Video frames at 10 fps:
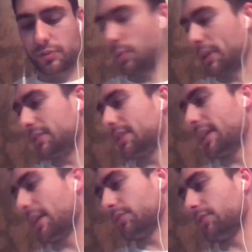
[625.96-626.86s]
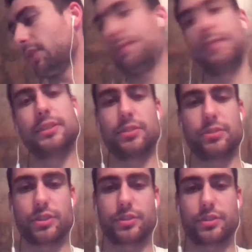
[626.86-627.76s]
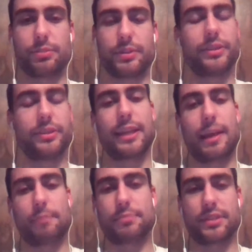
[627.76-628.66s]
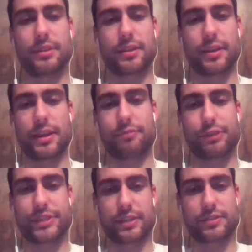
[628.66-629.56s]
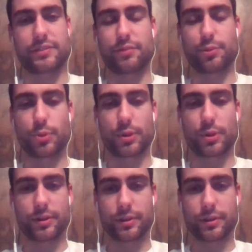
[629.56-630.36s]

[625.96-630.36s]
when Seattle's offense is just completely inept in every sense of the word.